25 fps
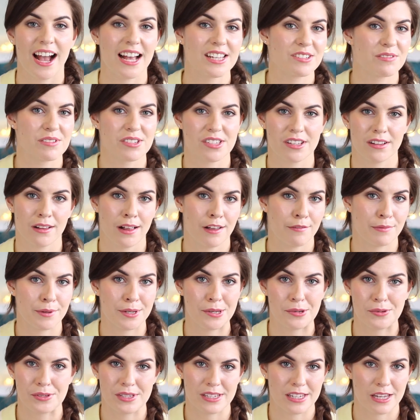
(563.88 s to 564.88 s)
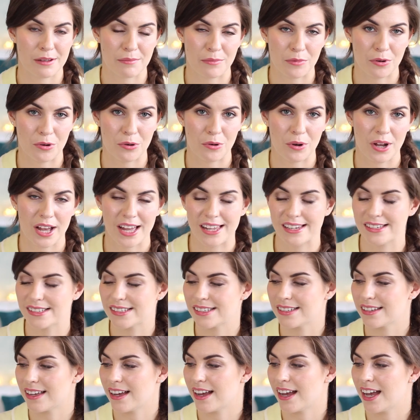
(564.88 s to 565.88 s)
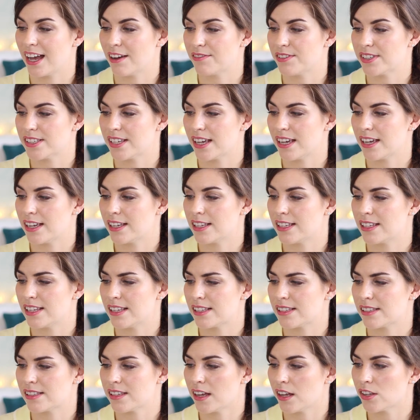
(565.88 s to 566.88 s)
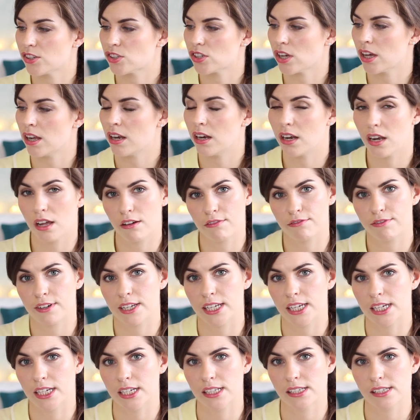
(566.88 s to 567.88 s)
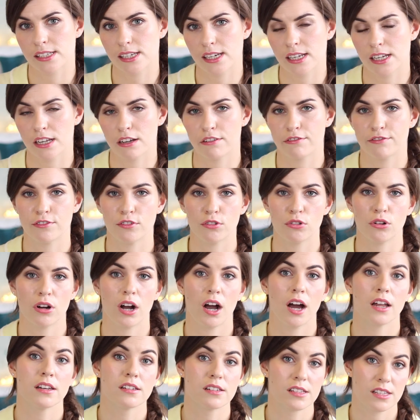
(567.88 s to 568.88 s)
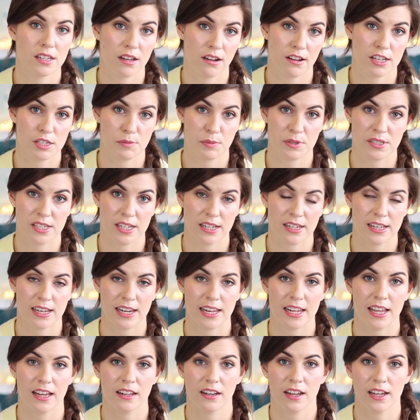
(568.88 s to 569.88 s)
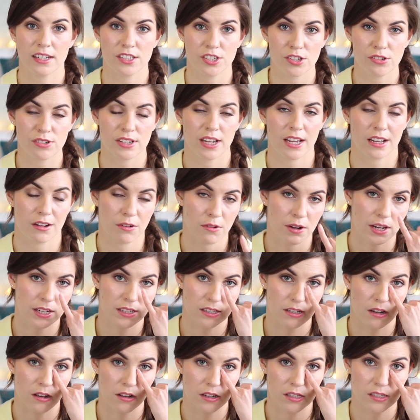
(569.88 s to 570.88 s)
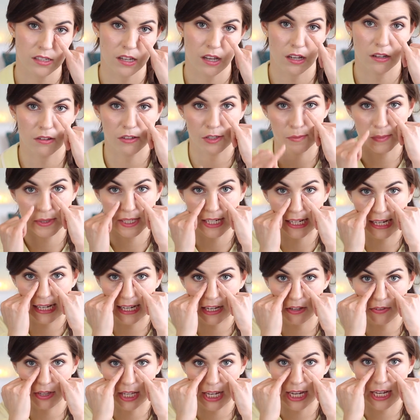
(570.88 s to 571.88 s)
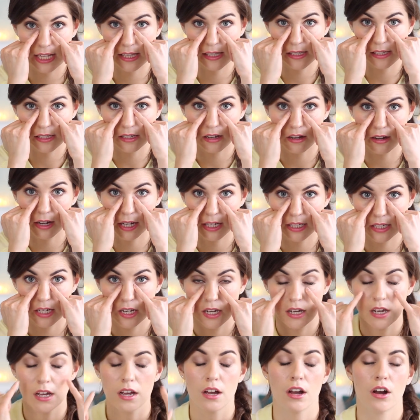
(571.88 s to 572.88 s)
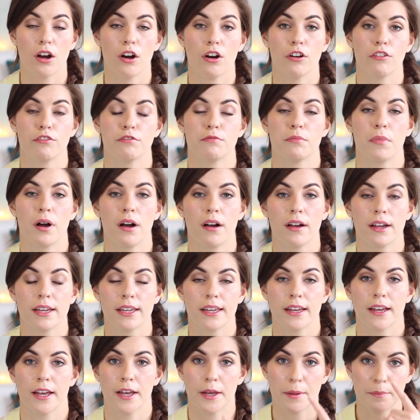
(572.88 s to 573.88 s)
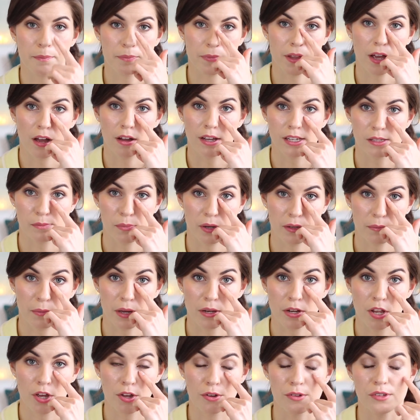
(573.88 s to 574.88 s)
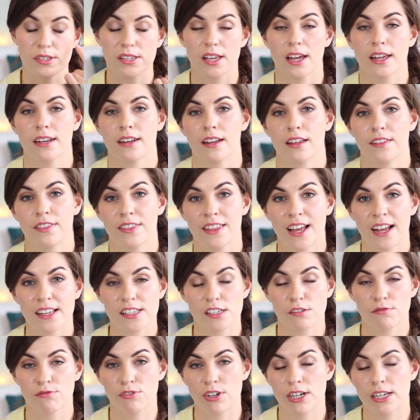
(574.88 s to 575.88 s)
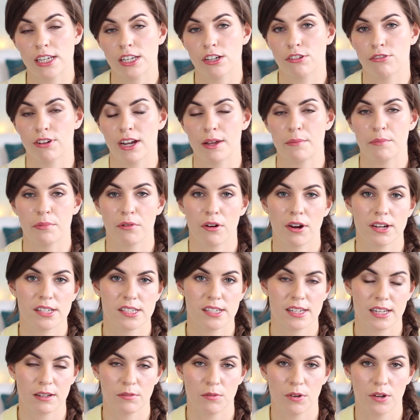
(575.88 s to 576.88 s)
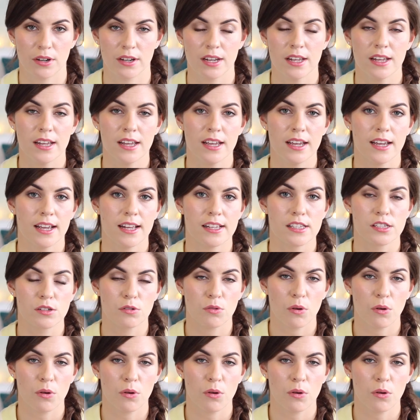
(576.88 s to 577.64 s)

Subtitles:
as a result, I've been using it more, and I have to say it is such a lovely concealer for under the eyes particularly, and I do get quite dark circles, particularly on the inside of my eyes by my nose, and that's a really great brightening one. It's